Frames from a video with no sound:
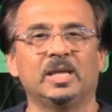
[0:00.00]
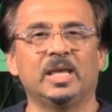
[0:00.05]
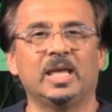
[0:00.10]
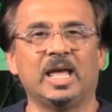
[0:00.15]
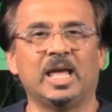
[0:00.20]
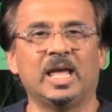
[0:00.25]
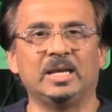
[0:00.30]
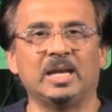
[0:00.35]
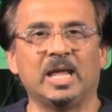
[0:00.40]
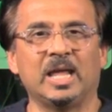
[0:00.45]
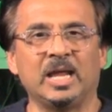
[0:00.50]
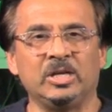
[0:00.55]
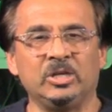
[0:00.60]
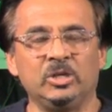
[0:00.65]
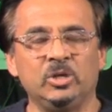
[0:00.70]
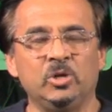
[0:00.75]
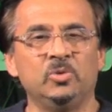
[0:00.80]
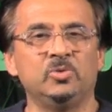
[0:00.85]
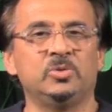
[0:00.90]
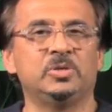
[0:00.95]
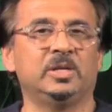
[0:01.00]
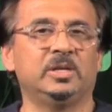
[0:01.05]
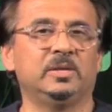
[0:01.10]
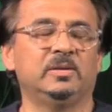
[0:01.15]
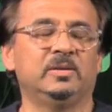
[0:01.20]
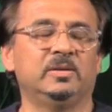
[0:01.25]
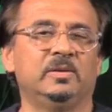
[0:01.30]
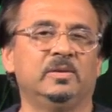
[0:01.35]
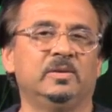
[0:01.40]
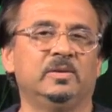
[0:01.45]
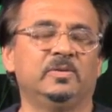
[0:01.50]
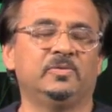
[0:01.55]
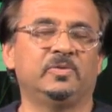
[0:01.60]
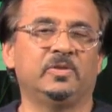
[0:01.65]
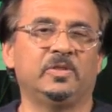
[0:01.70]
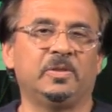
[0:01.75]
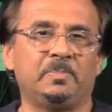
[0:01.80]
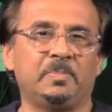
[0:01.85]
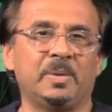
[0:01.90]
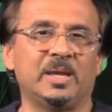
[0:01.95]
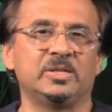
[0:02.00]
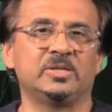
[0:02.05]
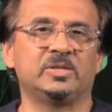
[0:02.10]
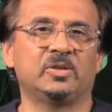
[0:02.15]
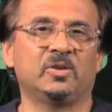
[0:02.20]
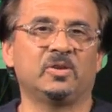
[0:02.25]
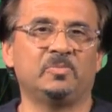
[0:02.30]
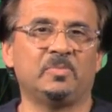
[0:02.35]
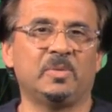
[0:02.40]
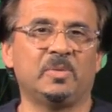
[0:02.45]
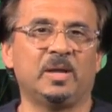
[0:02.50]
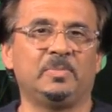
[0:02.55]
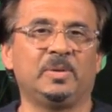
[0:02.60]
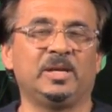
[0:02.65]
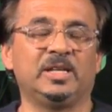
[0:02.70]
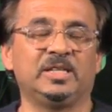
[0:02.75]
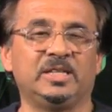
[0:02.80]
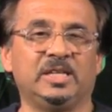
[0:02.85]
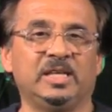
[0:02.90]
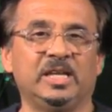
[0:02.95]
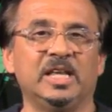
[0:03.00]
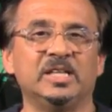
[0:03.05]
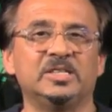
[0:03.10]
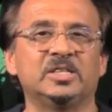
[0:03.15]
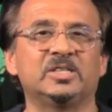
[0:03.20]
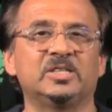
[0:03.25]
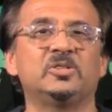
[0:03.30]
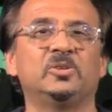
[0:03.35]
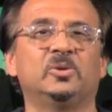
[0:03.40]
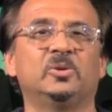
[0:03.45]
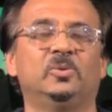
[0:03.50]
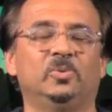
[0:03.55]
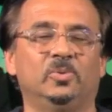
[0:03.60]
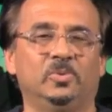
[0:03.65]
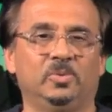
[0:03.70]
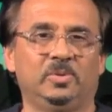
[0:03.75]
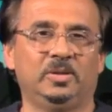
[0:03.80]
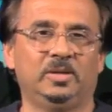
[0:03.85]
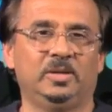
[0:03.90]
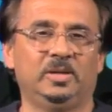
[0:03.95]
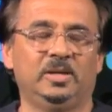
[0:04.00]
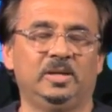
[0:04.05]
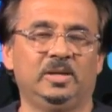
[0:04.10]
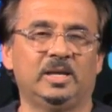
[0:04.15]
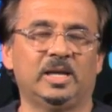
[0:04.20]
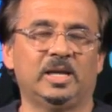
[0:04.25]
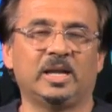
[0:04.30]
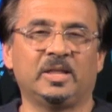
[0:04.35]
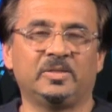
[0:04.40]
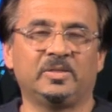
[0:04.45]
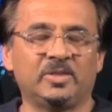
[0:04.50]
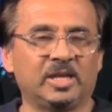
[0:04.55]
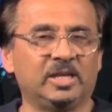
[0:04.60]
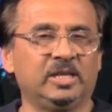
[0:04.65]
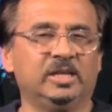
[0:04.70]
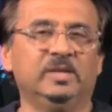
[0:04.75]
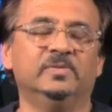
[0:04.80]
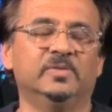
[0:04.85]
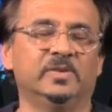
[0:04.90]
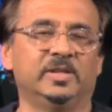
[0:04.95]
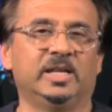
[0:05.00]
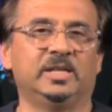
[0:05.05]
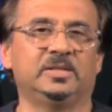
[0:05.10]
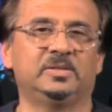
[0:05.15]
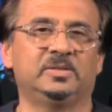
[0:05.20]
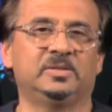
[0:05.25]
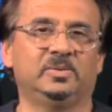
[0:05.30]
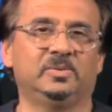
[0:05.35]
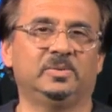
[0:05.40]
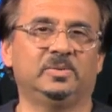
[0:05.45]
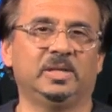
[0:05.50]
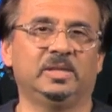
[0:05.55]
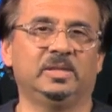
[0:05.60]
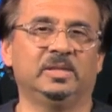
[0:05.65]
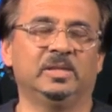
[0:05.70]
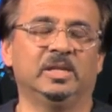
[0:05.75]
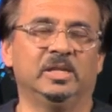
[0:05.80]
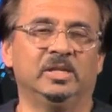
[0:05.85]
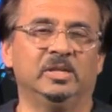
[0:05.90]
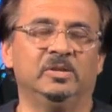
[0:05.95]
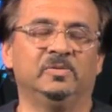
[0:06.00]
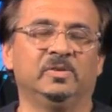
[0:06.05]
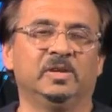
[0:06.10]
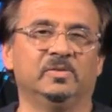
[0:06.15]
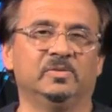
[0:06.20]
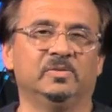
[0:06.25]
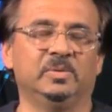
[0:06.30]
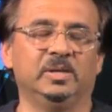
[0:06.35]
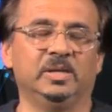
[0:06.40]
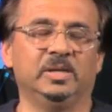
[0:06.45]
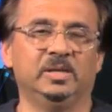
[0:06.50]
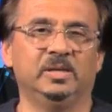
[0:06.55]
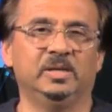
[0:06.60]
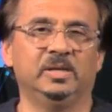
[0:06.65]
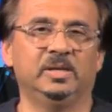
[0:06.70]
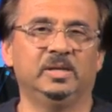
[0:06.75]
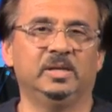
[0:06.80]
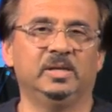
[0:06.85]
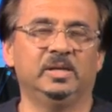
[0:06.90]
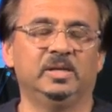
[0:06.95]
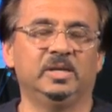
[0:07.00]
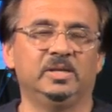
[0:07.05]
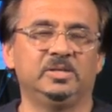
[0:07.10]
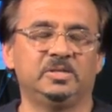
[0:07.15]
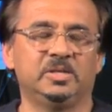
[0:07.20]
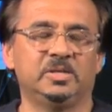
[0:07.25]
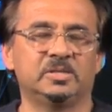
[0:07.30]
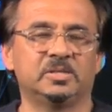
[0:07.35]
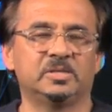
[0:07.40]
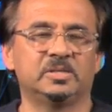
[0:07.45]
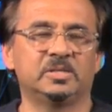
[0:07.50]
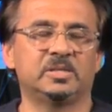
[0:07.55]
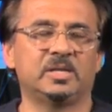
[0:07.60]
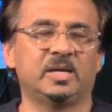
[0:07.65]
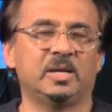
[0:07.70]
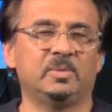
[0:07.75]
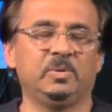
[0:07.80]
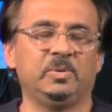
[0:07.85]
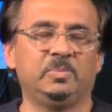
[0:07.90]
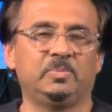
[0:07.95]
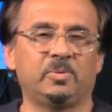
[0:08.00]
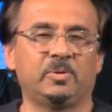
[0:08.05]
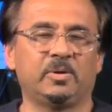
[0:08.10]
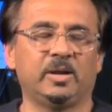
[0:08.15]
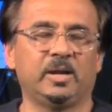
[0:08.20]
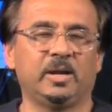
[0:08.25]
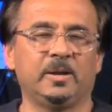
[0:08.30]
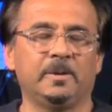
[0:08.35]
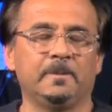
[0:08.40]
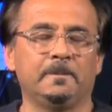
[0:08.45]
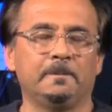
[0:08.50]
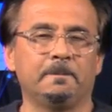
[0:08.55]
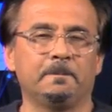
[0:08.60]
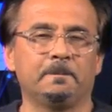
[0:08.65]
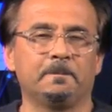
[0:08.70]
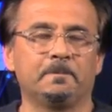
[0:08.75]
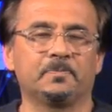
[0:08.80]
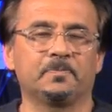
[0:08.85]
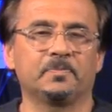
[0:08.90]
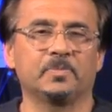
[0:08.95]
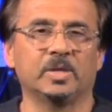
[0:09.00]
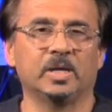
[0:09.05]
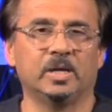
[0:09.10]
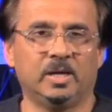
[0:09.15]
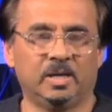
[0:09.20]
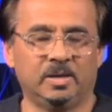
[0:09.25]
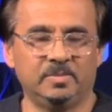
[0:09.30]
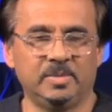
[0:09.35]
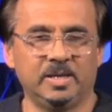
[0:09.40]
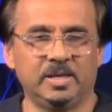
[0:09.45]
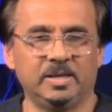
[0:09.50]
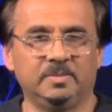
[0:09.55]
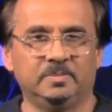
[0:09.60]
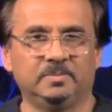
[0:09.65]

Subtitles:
and use it for the best of my ability. It's a tool, and I thank you for that tool that you've given me. In Jesus' name we pray. Amen.